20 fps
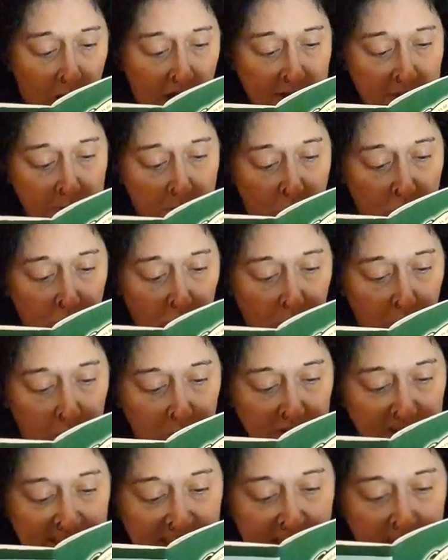white
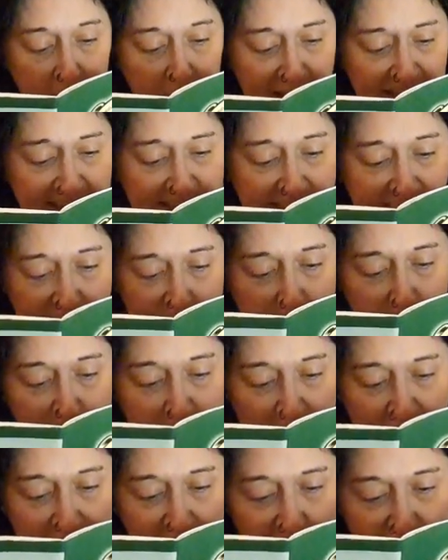mongrel seen many
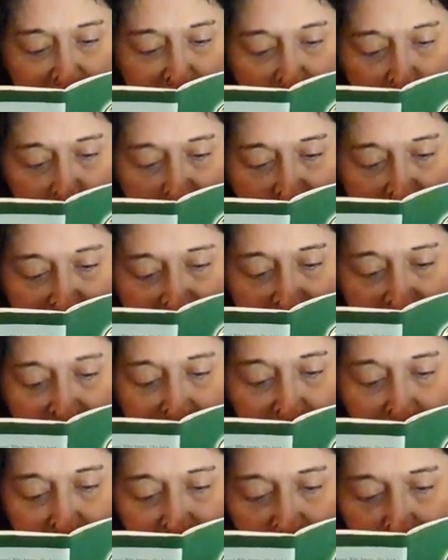times by customers
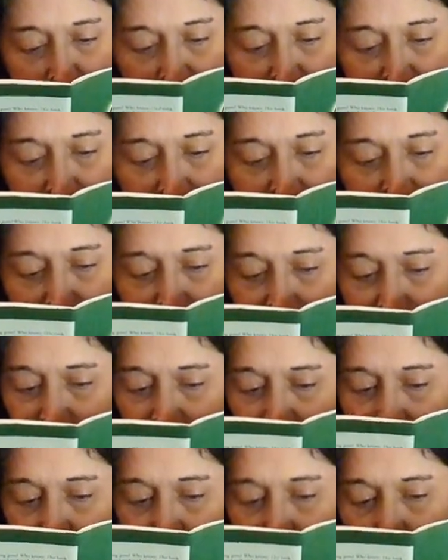and the family
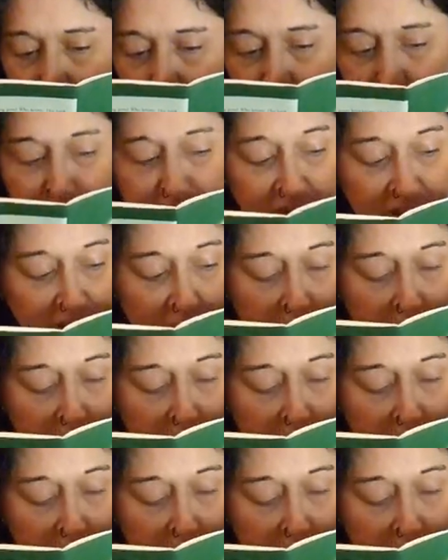loves